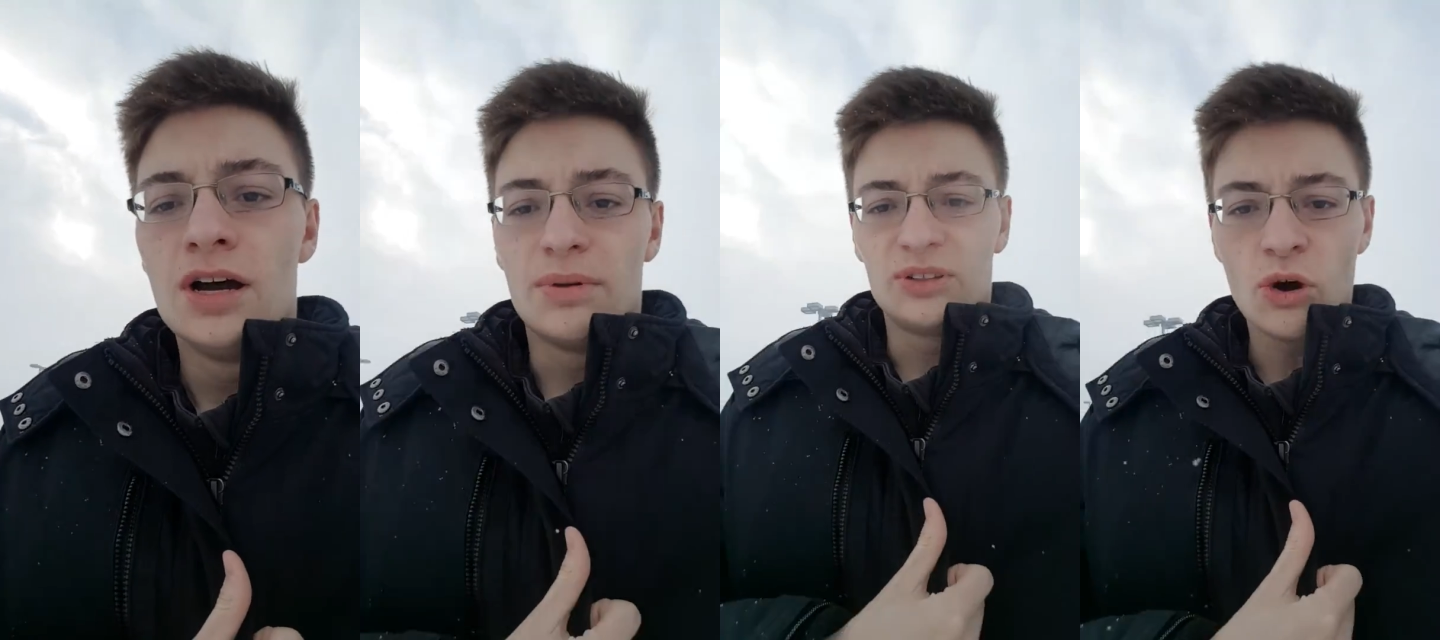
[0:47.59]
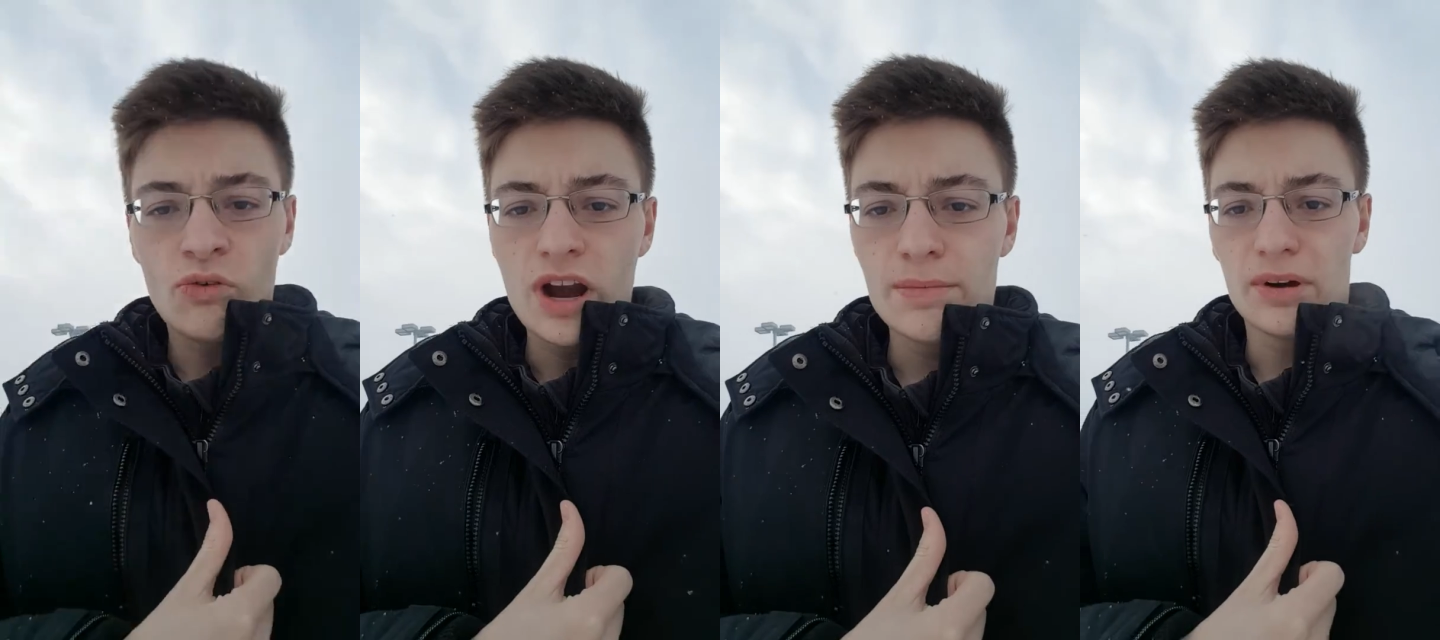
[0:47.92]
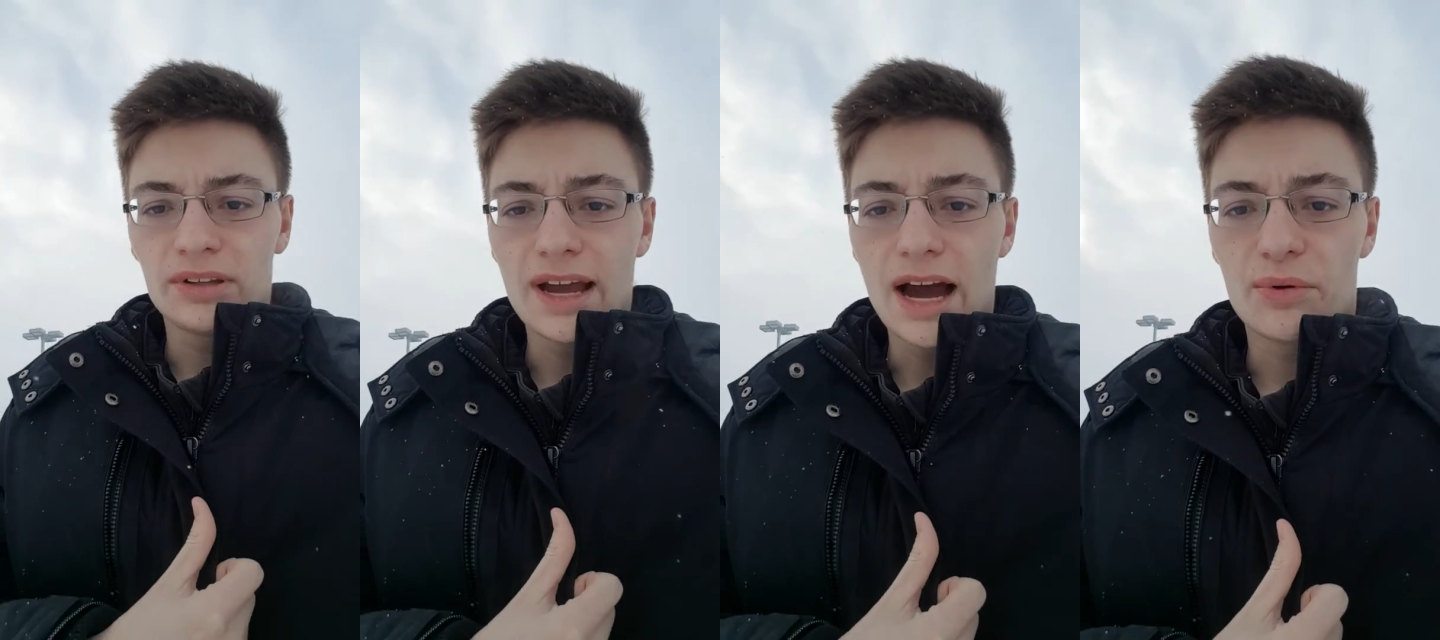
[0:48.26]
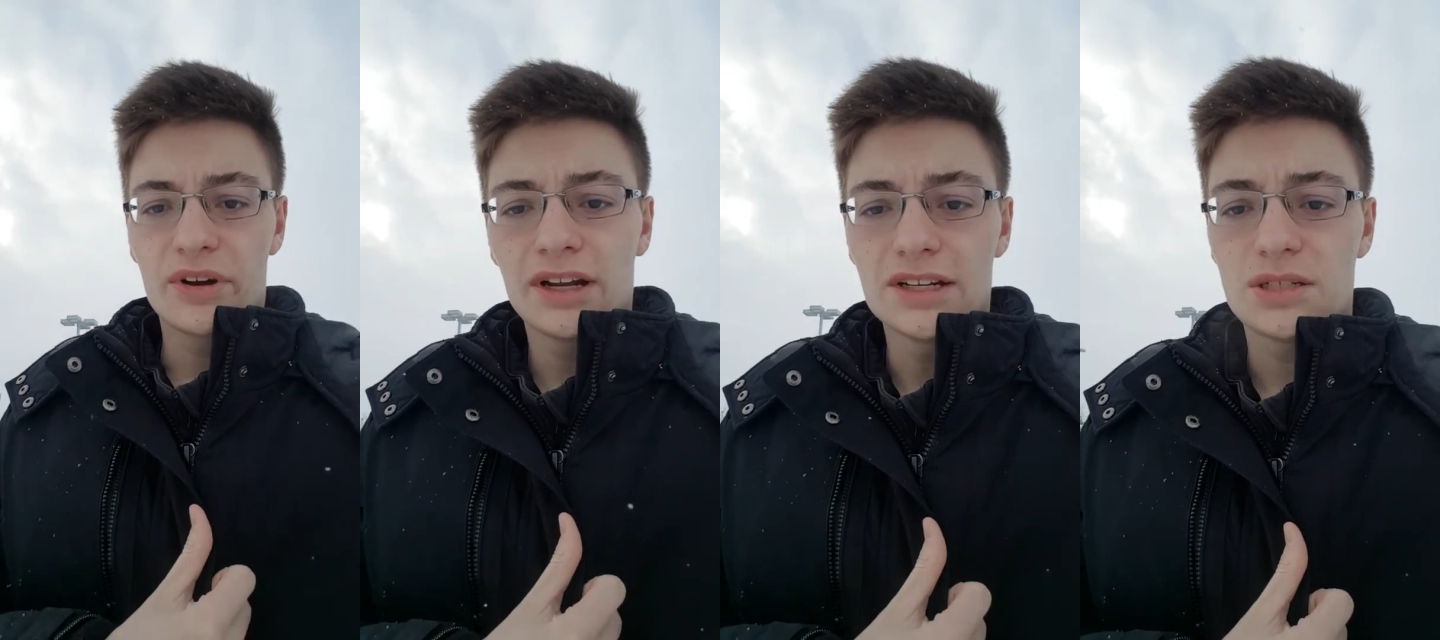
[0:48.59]
But don't worry about that.
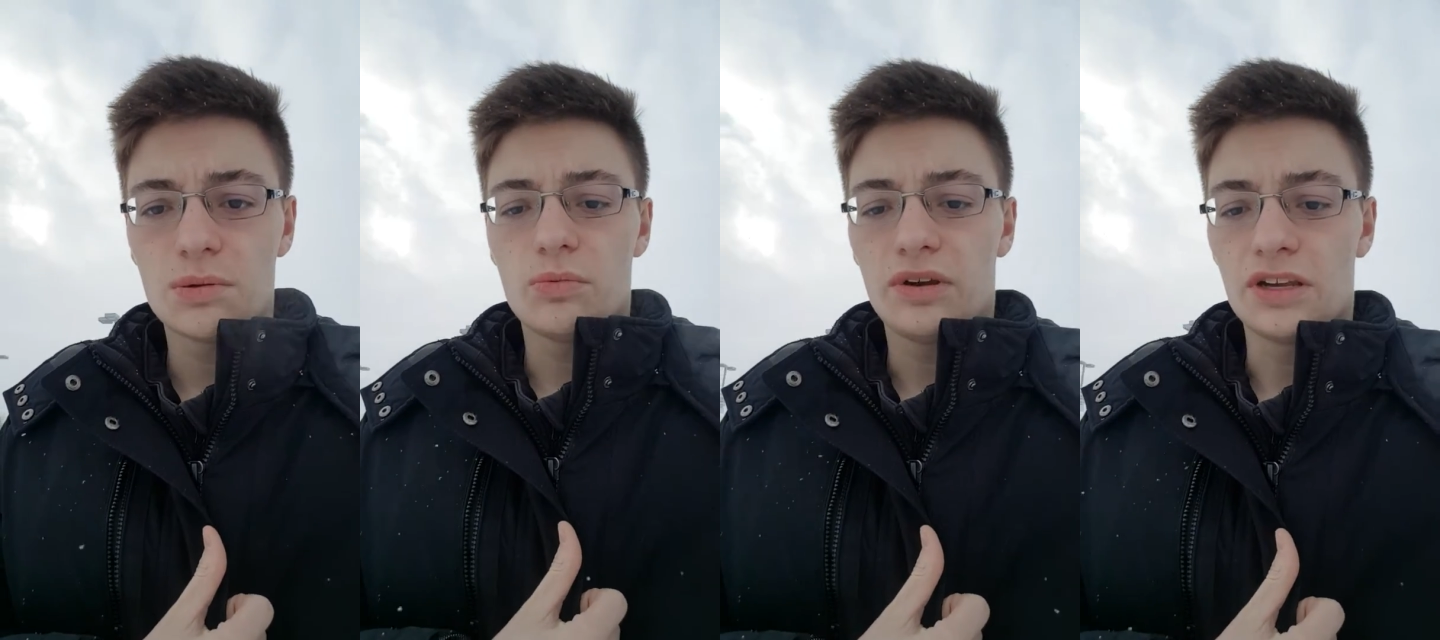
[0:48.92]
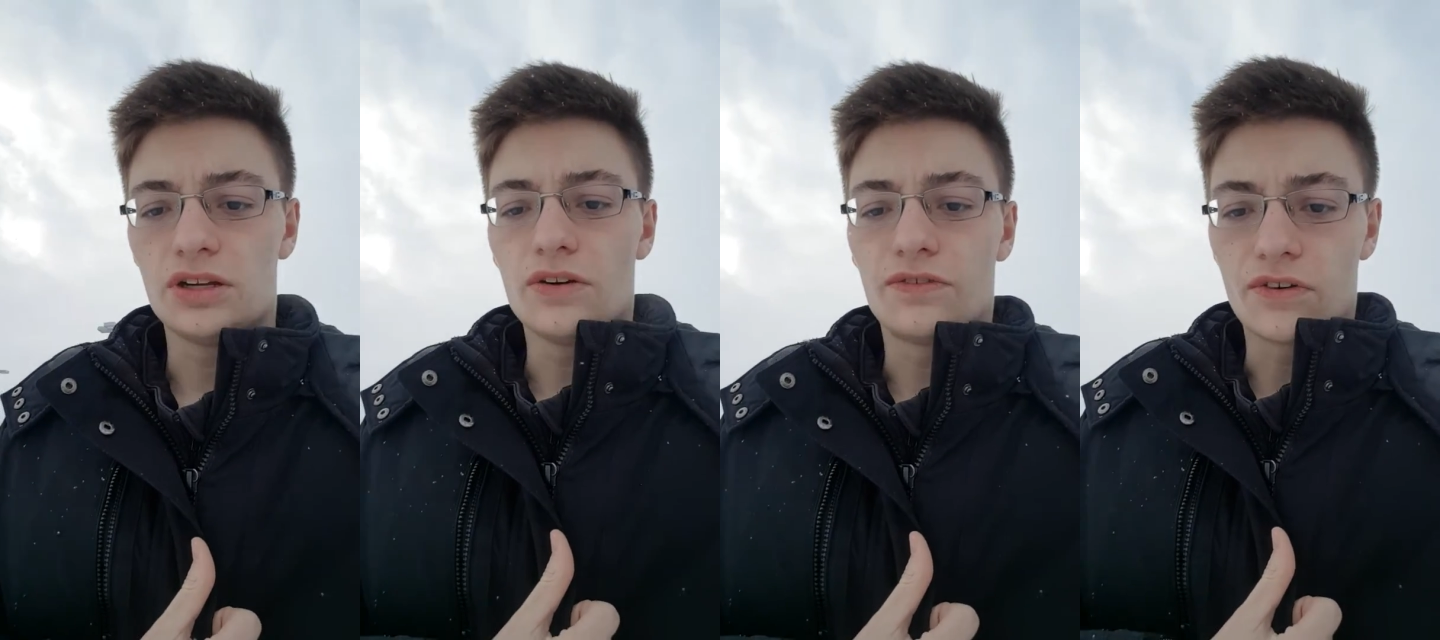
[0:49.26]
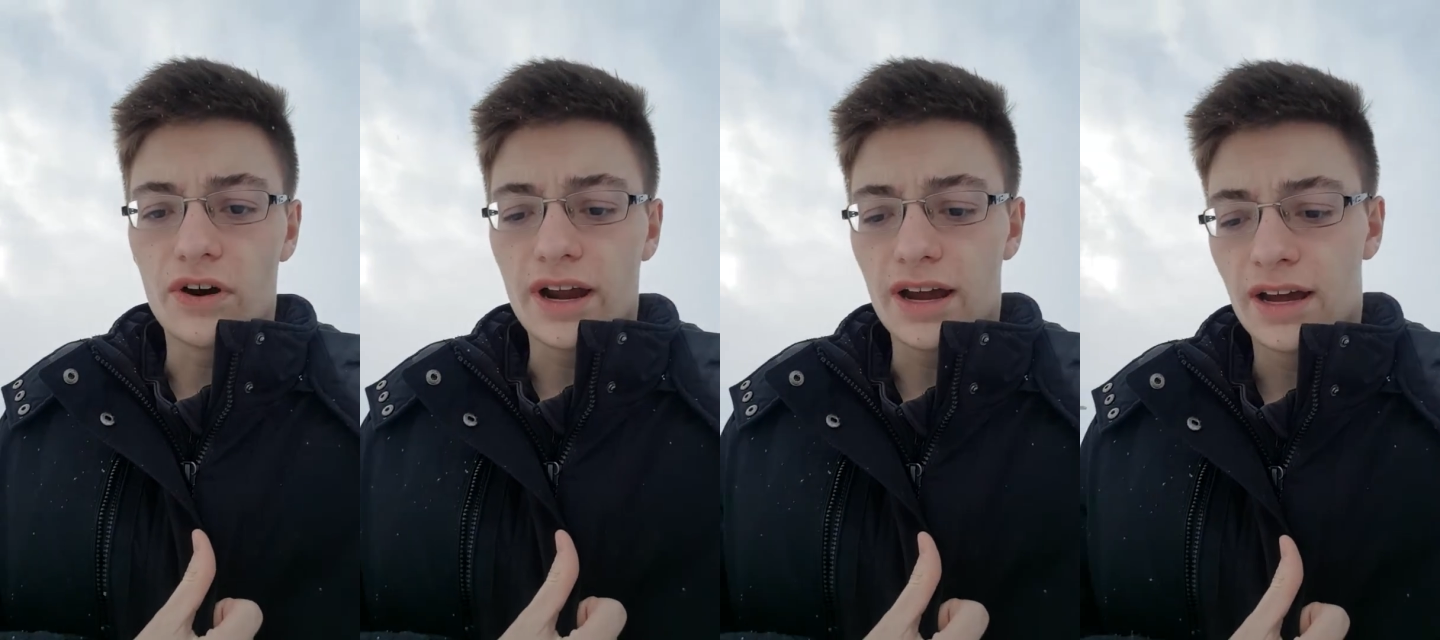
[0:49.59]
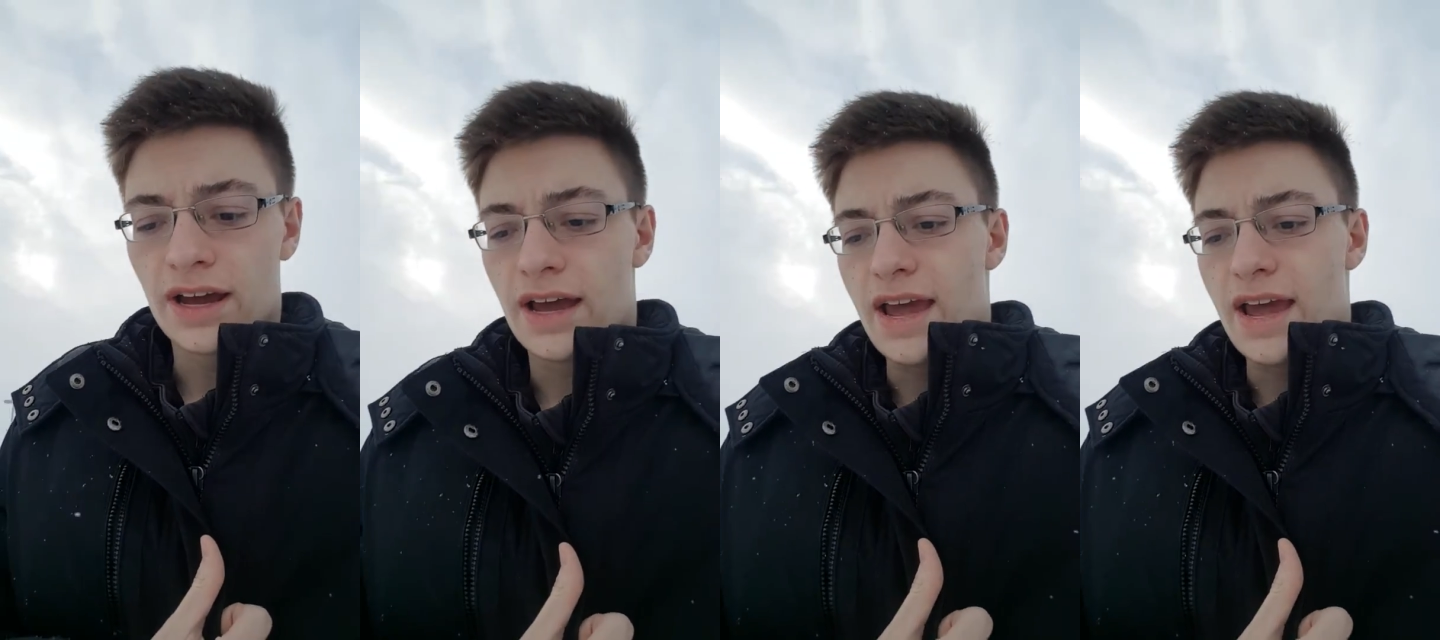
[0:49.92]
We're going to see what we can do for you,